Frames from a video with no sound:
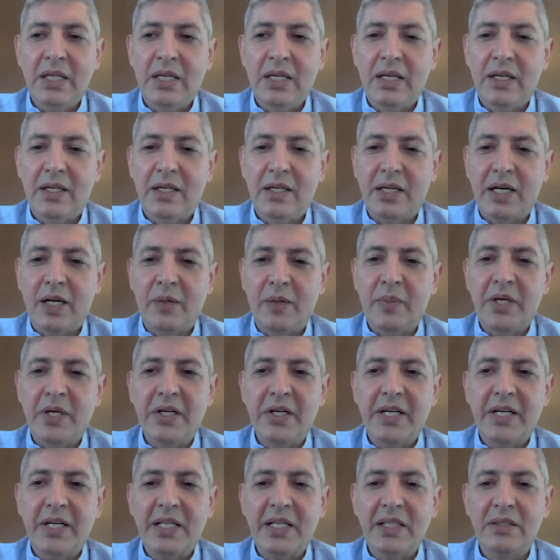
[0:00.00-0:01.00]

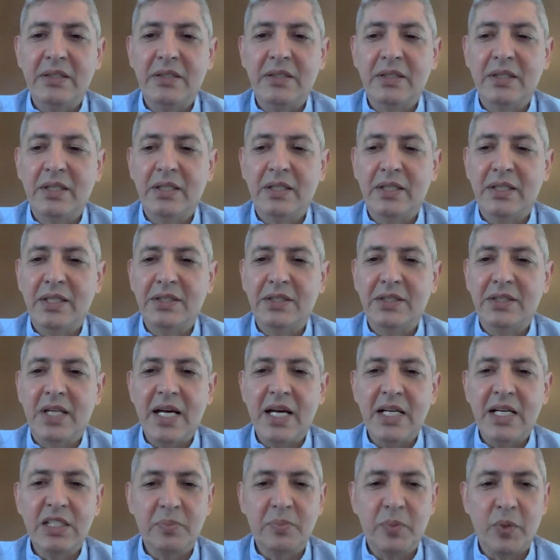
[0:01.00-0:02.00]
American
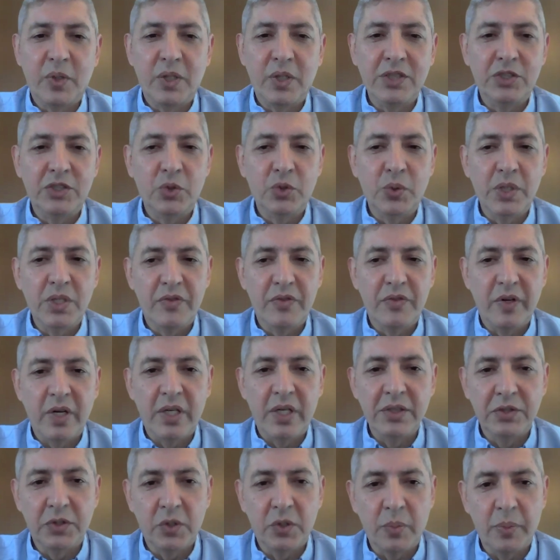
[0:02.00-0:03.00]
diaspora Jewish
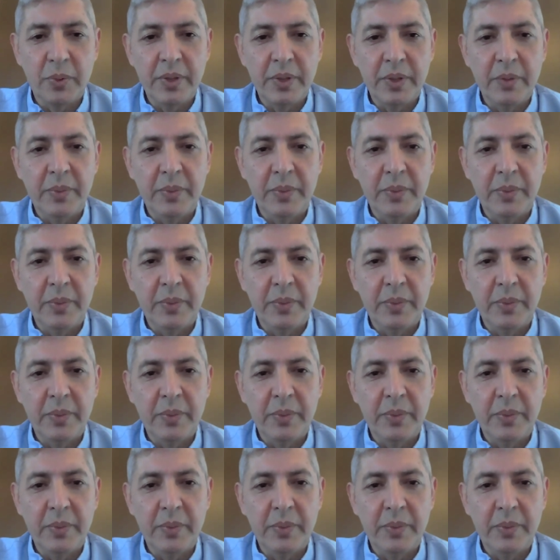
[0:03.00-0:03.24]
philanthropy,